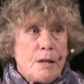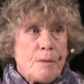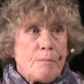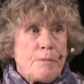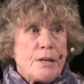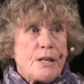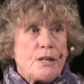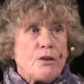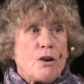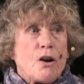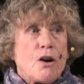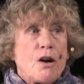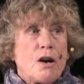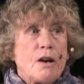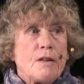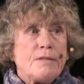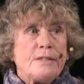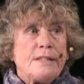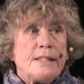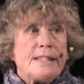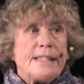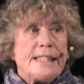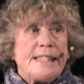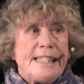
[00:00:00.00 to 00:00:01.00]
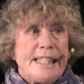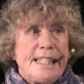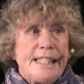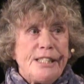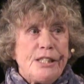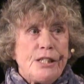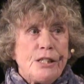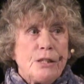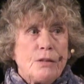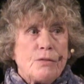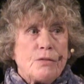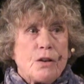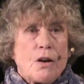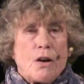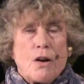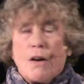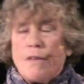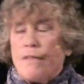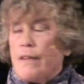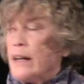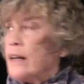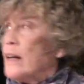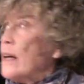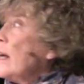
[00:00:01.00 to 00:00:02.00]
being carved, the teaching of
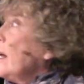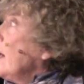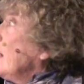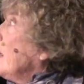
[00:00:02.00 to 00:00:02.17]
carving,